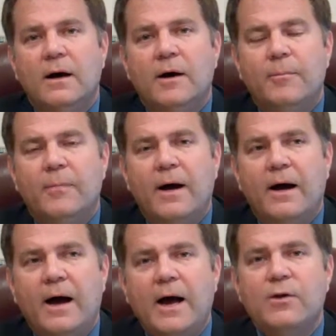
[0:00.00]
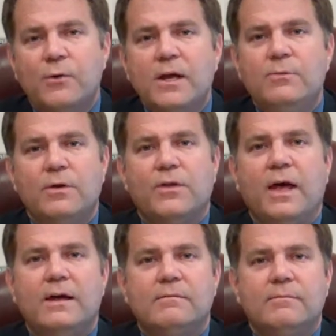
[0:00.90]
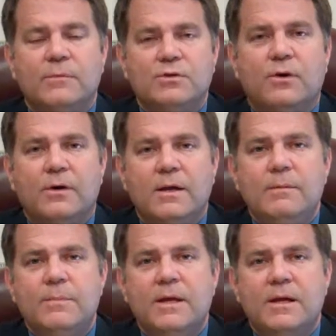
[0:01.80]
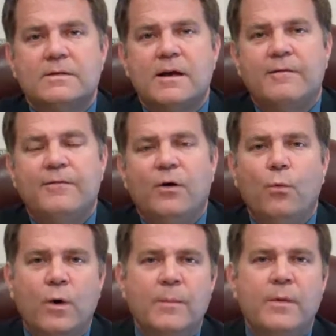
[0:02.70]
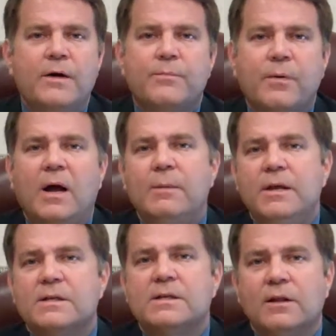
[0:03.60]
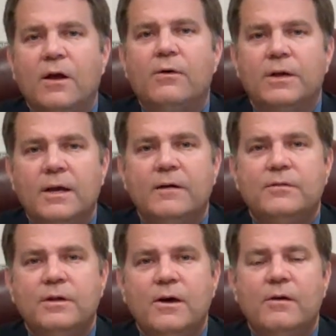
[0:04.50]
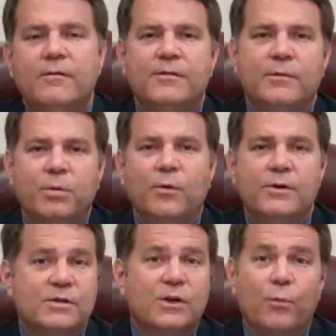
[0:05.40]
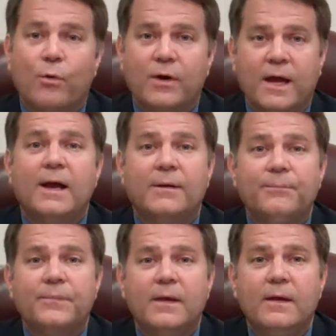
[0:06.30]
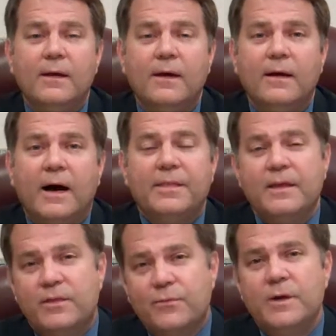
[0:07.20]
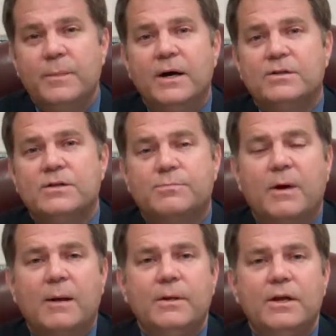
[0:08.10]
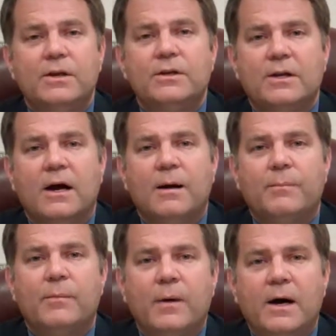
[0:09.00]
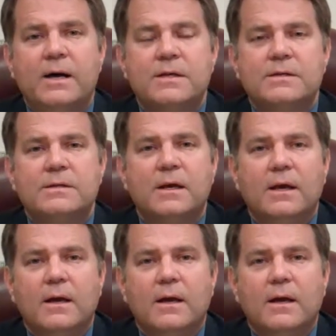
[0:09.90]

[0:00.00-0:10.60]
I agreed with that majority because I felt 1 month probably isn't long enough to know if an employee is going to work out. I think 3 months is probably a good compromise.